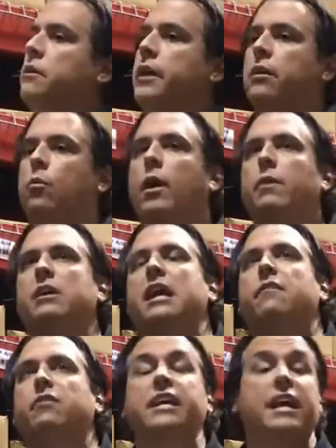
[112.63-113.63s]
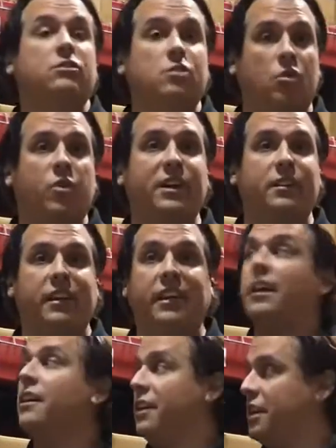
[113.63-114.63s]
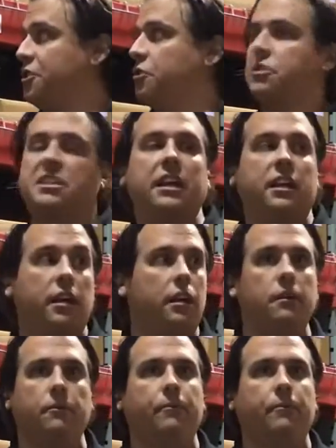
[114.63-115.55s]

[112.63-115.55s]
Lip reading: Now, the way we get everything out so quickly is you're seeing it.